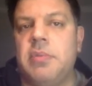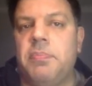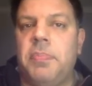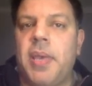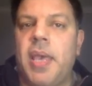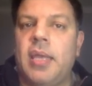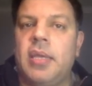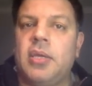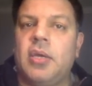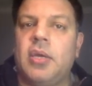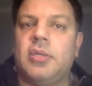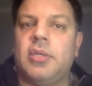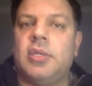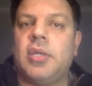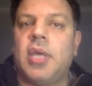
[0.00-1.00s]
depending
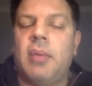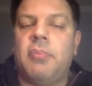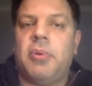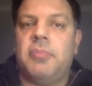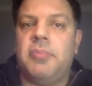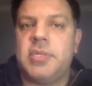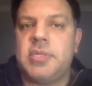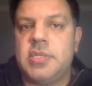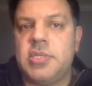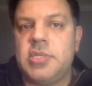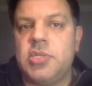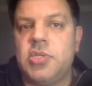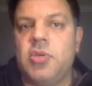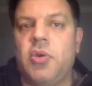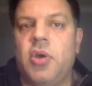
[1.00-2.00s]
on the type of
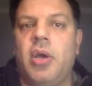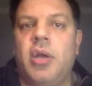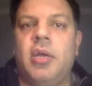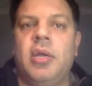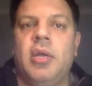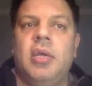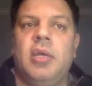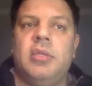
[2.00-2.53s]
business you are,